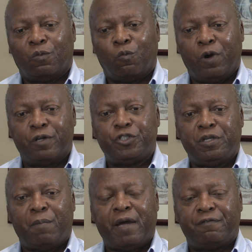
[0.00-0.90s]
where
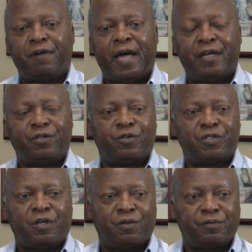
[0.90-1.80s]
she might find
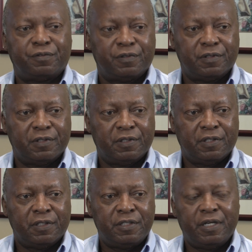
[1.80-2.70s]
herself
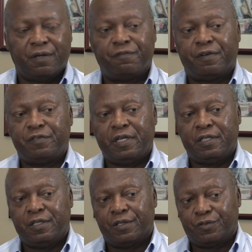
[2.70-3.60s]
10 or 15
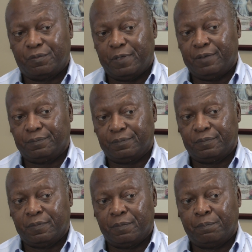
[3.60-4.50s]
years from now
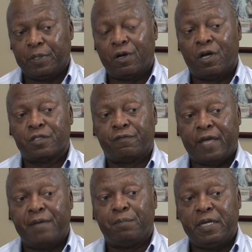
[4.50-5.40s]
because of
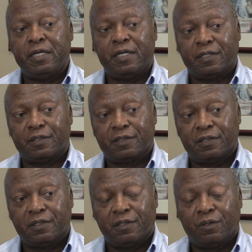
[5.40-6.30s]
that meeting
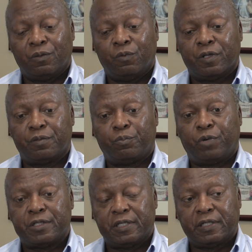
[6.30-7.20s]
with
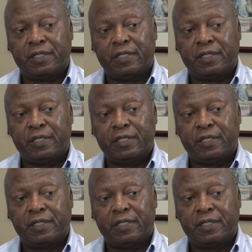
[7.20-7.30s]
President